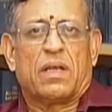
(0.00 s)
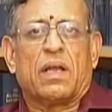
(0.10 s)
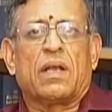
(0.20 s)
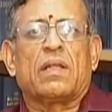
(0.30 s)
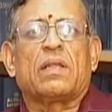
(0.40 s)

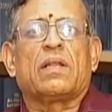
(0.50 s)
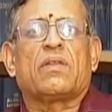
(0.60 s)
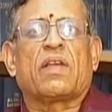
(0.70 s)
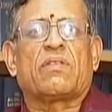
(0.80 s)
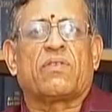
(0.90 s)
it is in
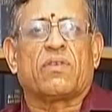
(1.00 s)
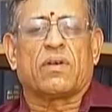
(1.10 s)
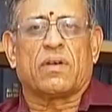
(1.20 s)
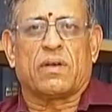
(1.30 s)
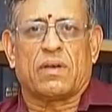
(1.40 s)
such
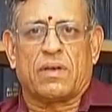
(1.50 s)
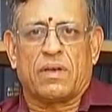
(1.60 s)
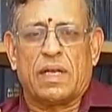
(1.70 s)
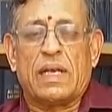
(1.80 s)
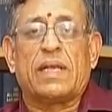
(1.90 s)

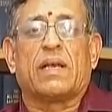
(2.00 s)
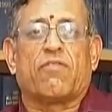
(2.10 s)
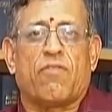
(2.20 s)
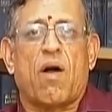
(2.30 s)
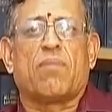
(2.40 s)

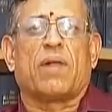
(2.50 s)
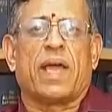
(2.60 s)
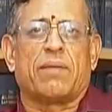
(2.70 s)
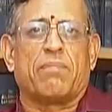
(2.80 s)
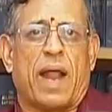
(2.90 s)
illegal form,
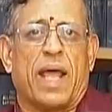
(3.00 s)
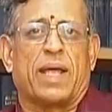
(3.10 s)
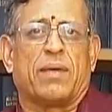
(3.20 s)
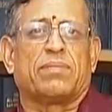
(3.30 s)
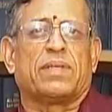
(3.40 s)
like
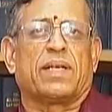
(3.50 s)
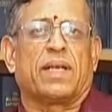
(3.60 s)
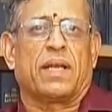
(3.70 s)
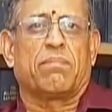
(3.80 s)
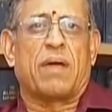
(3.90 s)
bribes
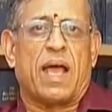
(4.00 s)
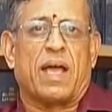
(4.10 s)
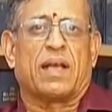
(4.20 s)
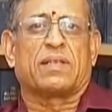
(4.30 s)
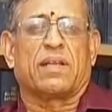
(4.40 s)
and
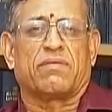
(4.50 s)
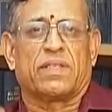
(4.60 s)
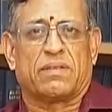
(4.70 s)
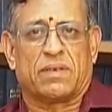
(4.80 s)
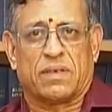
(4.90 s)
kickbacks and
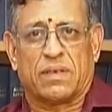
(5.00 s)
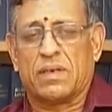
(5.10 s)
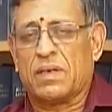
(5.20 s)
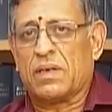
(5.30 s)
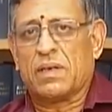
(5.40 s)
with
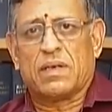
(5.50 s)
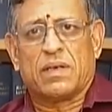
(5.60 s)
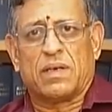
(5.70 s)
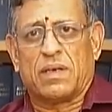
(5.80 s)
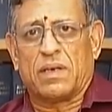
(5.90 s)

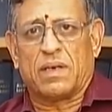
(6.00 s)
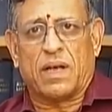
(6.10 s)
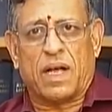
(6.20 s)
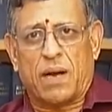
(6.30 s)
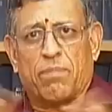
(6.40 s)

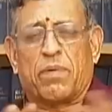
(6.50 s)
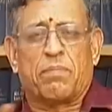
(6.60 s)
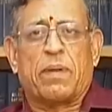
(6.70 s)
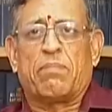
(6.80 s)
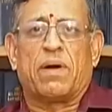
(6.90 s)

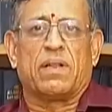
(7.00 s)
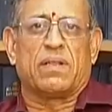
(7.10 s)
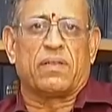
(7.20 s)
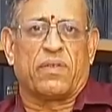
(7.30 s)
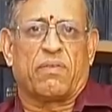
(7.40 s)
corrupt people
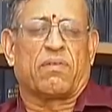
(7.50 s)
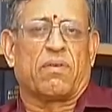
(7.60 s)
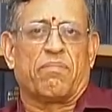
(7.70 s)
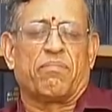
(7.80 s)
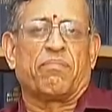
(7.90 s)
in the
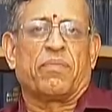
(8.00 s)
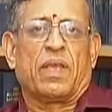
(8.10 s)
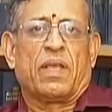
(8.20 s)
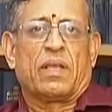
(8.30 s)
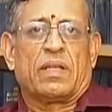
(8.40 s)
system,
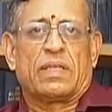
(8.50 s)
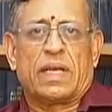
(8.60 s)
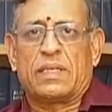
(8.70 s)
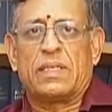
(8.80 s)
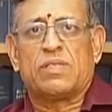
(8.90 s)

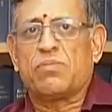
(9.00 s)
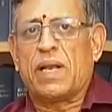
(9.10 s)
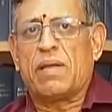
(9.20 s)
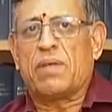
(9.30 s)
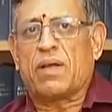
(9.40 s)
that this
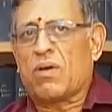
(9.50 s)
money may